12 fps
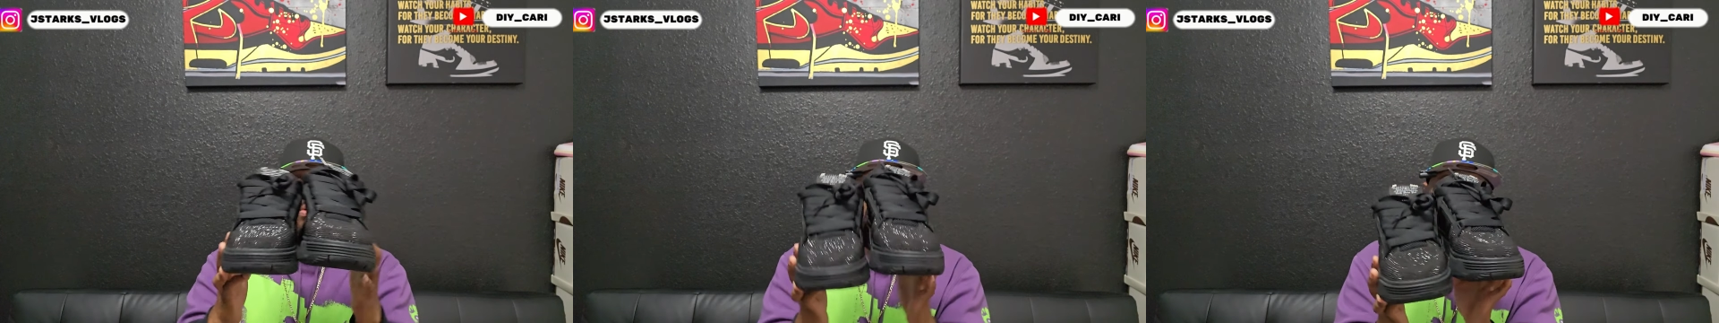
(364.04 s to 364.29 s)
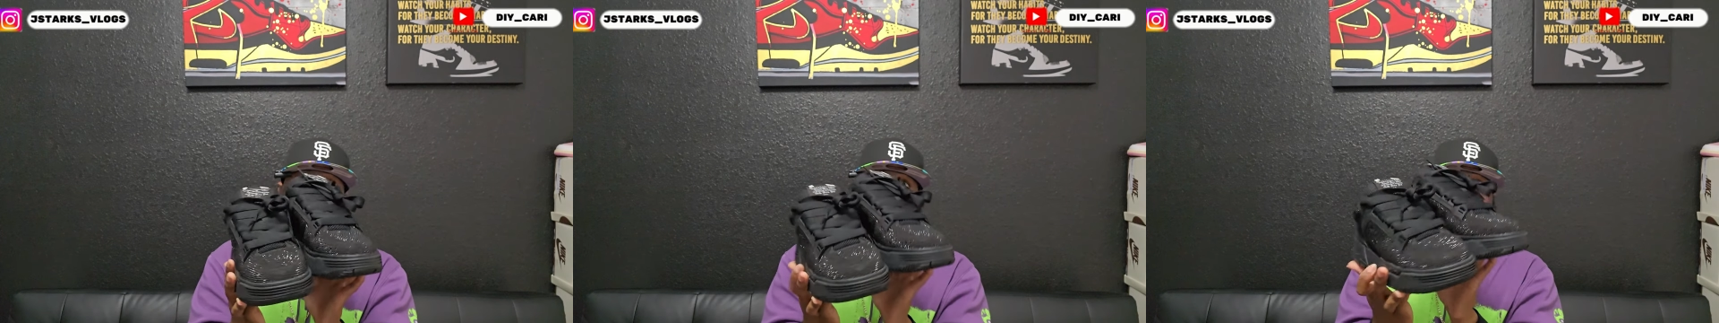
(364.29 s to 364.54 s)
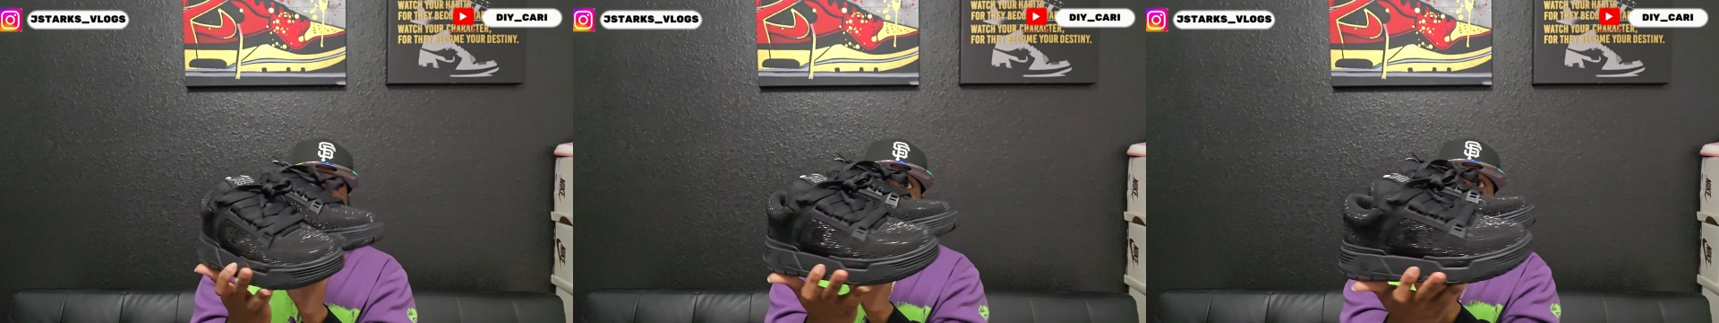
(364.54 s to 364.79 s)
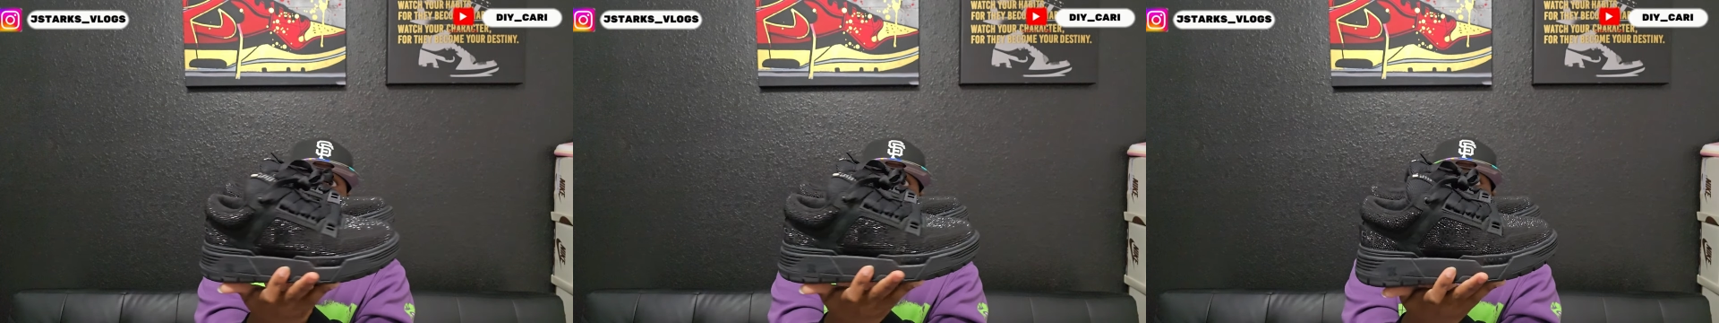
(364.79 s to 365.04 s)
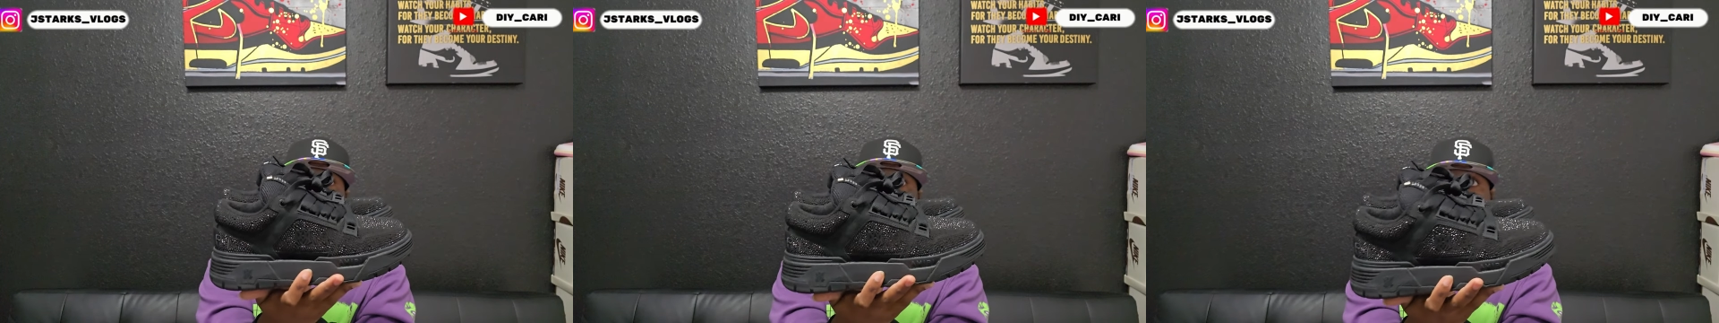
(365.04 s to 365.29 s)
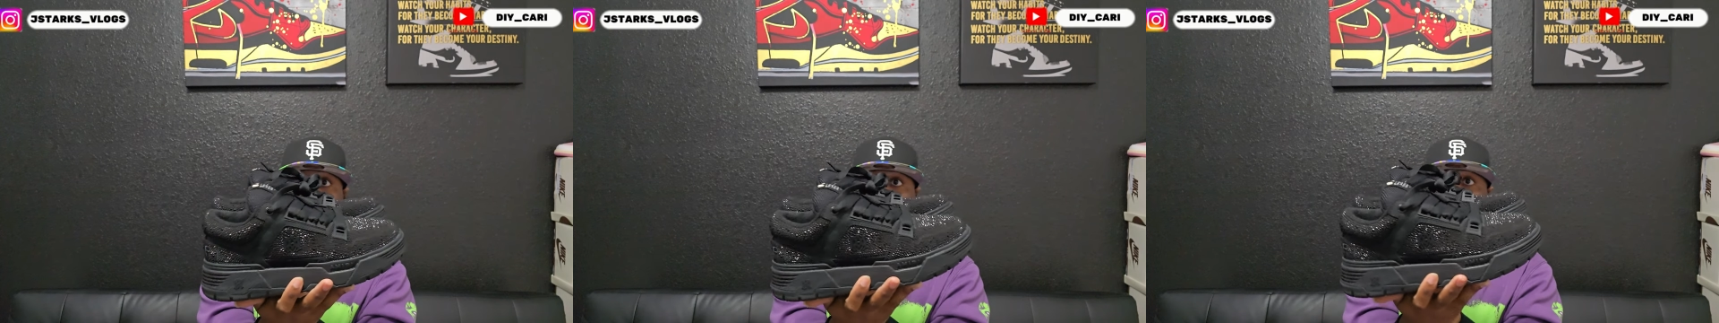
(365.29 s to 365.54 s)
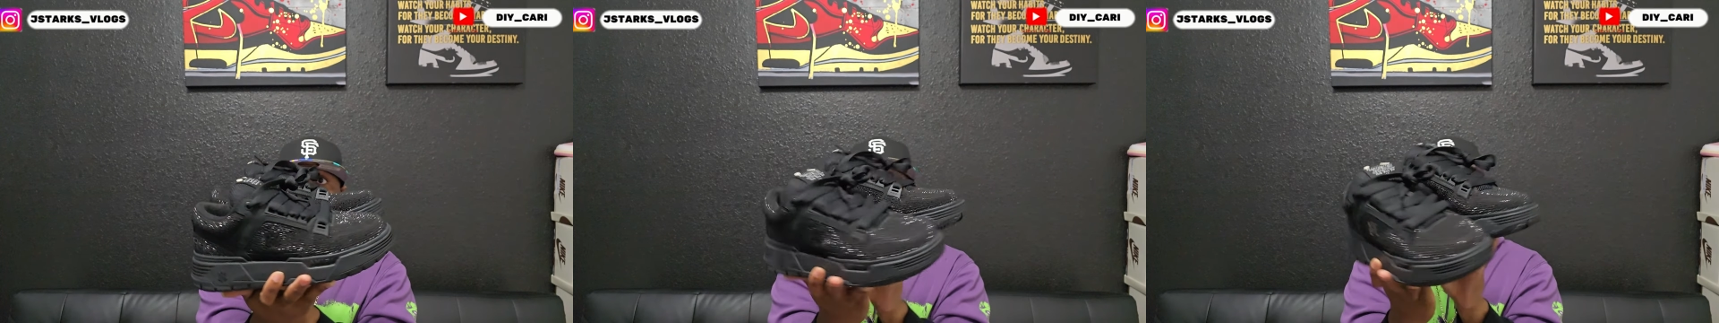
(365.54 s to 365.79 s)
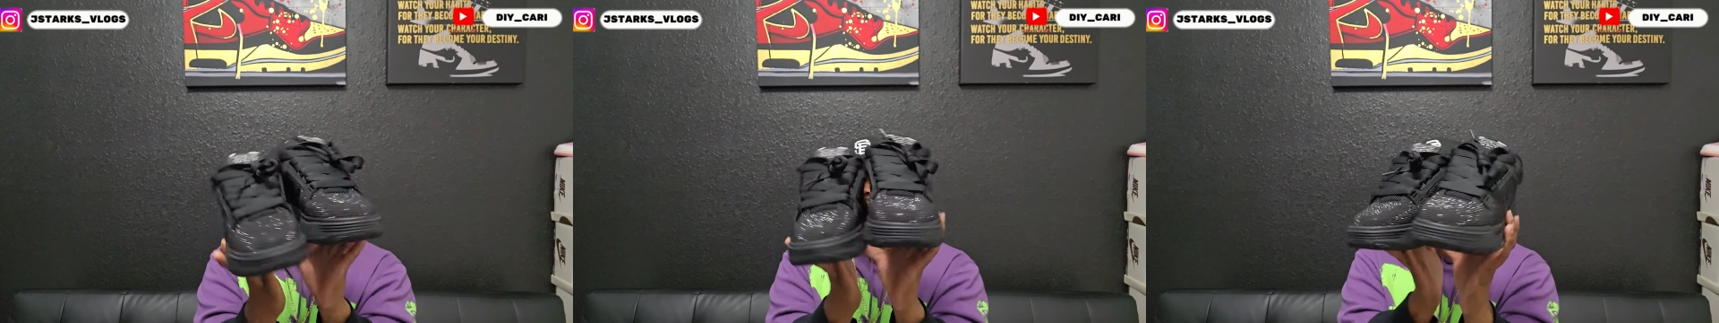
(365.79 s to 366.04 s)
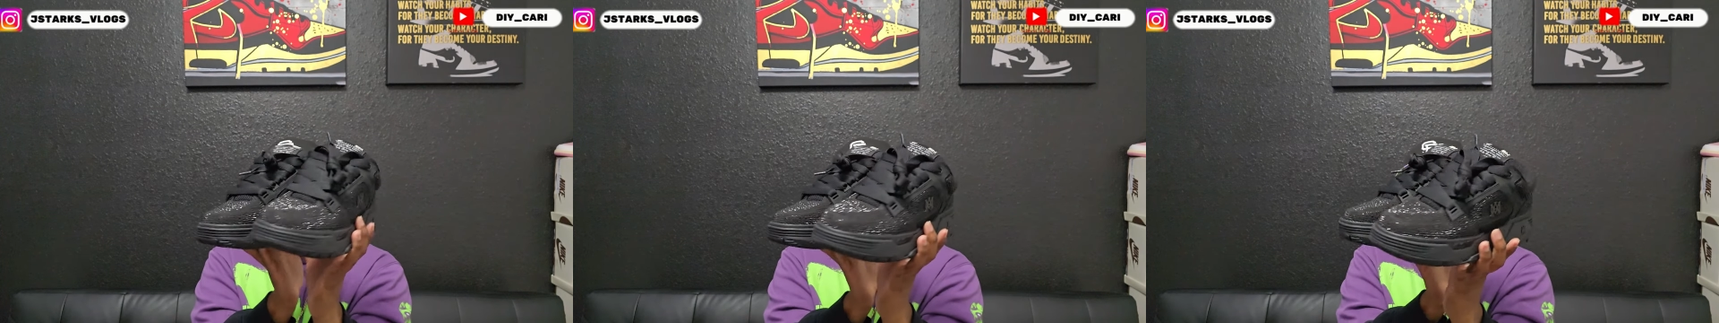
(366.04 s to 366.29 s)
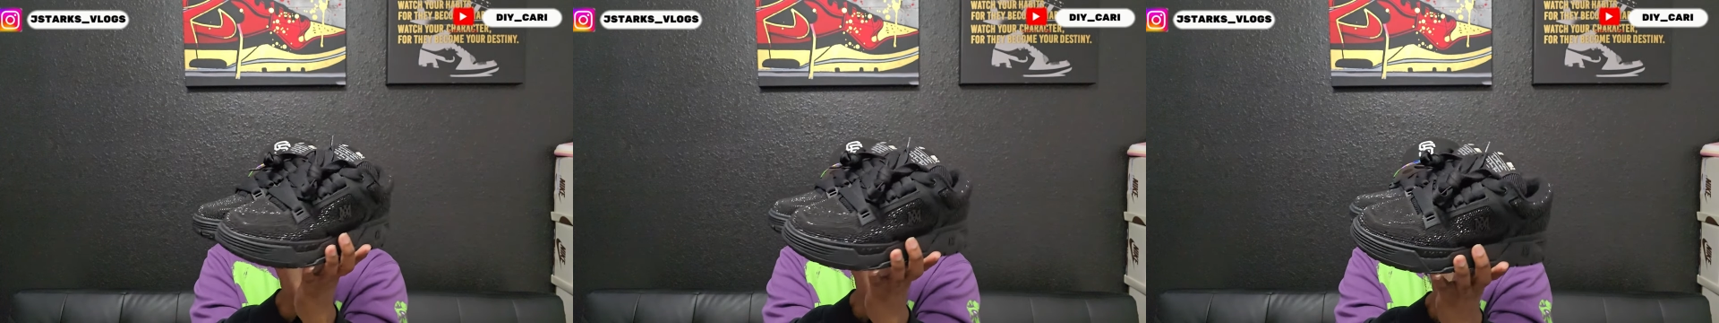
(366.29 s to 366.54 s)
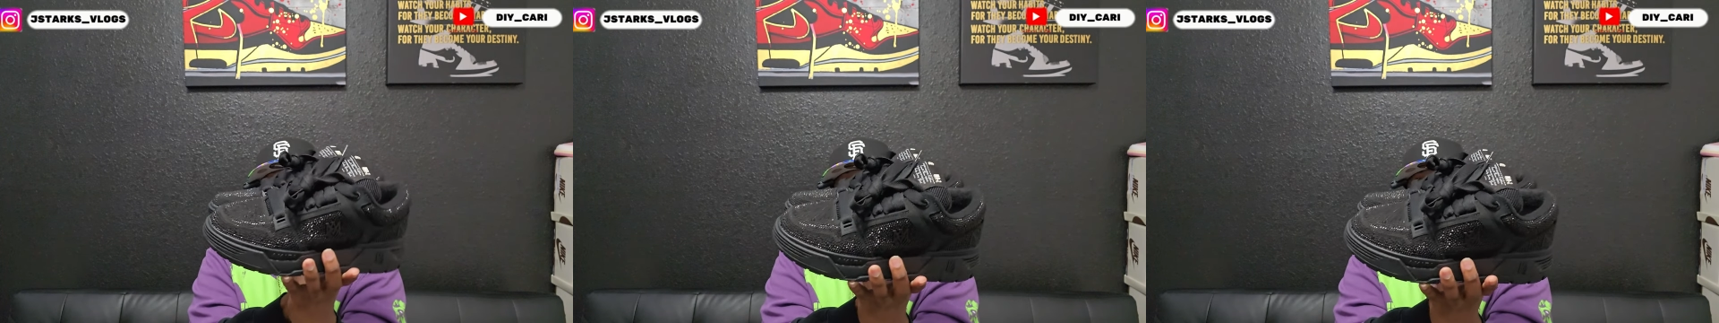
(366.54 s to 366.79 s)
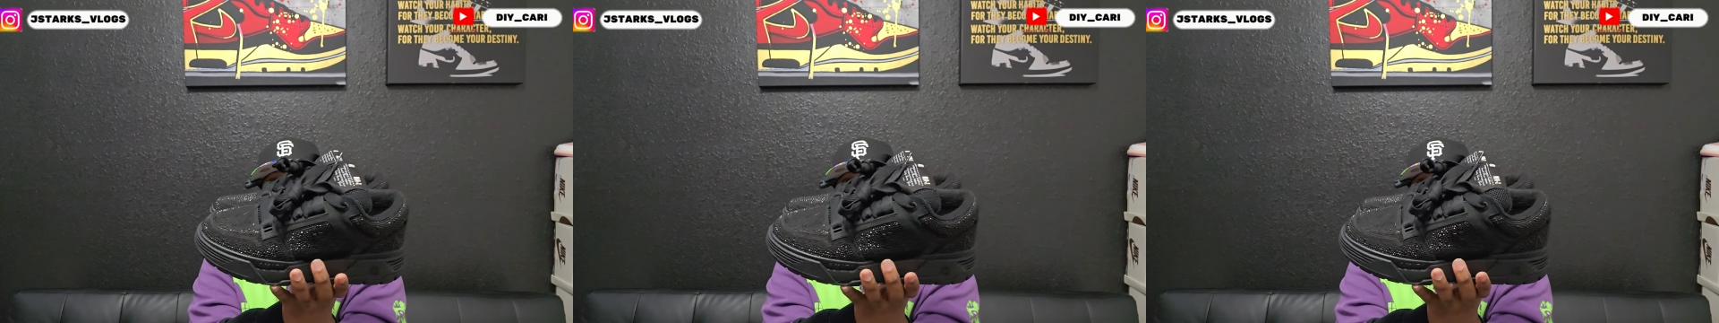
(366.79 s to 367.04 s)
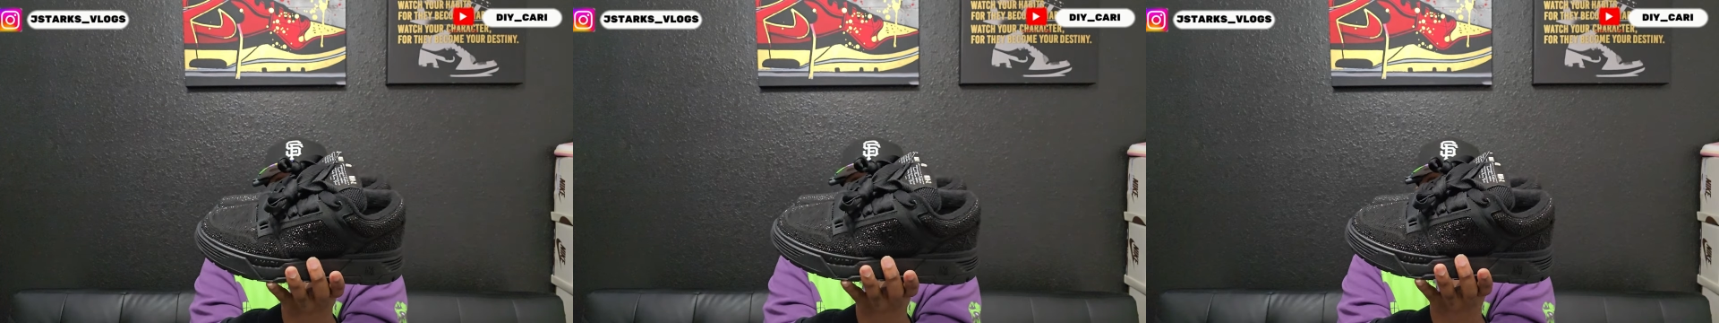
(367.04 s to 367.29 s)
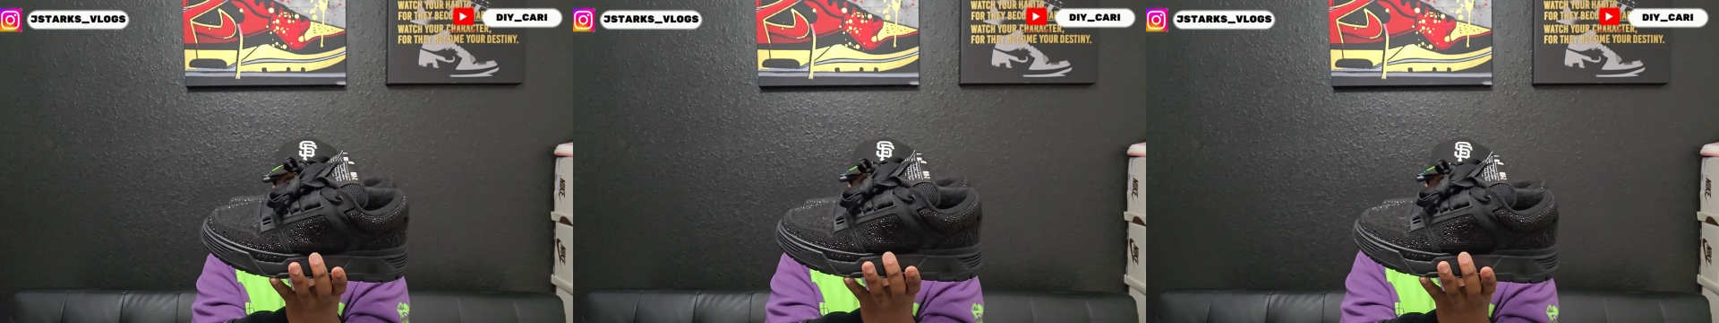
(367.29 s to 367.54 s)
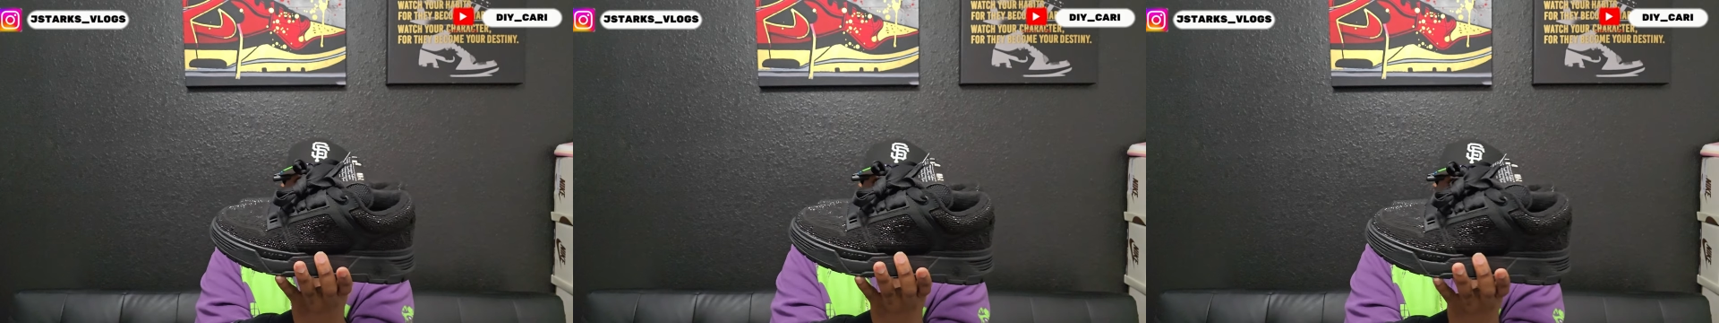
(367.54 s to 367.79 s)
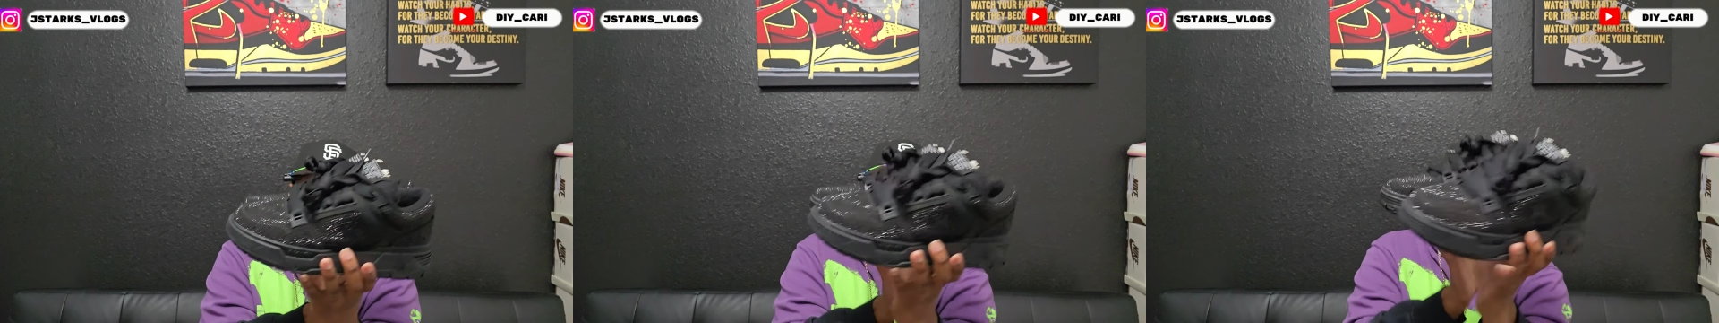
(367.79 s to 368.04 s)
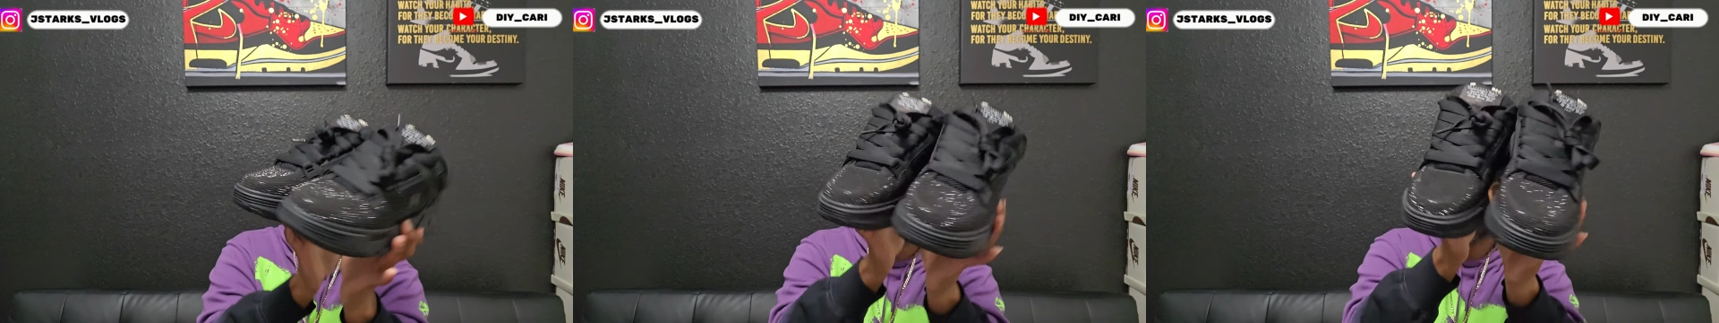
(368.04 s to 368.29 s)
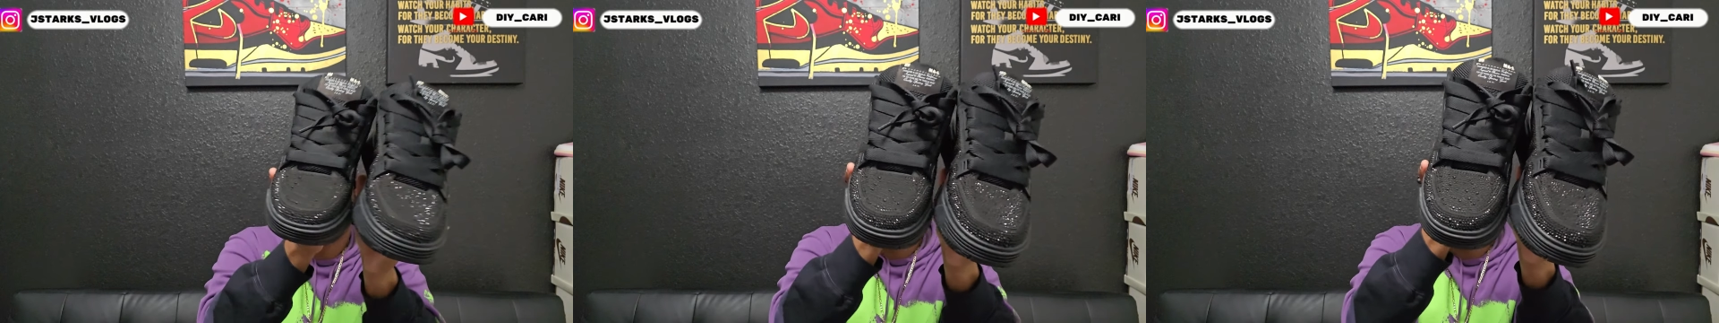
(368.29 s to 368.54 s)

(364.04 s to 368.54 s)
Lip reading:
(no speaker visible)